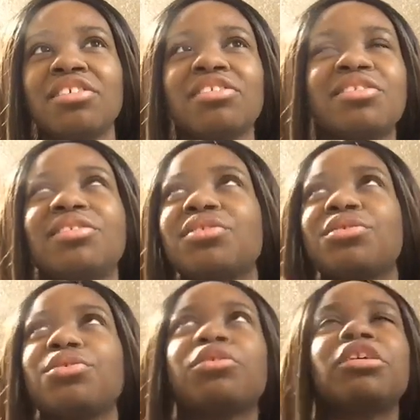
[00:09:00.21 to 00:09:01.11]

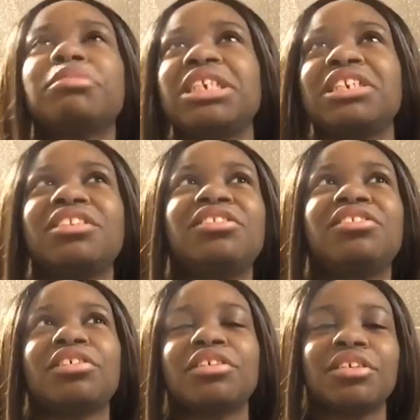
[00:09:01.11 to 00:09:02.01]
stormy,
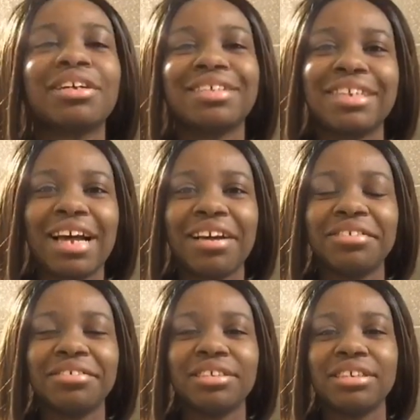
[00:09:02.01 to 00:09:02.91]
dark
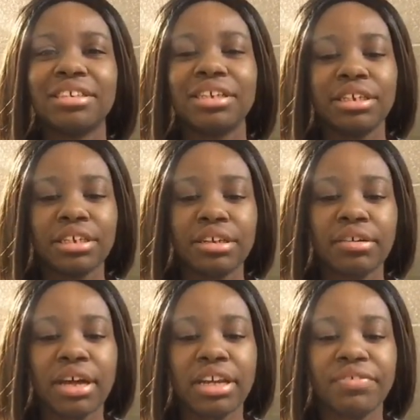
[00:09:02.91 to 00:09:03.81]
cloud? You
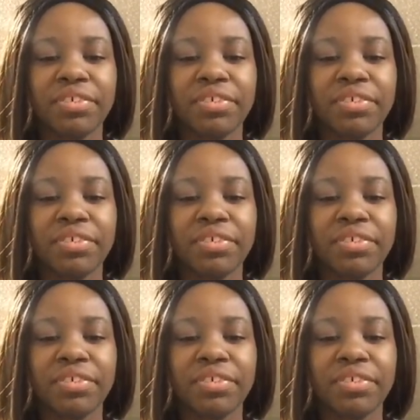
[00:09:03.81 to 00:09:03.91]
know, and I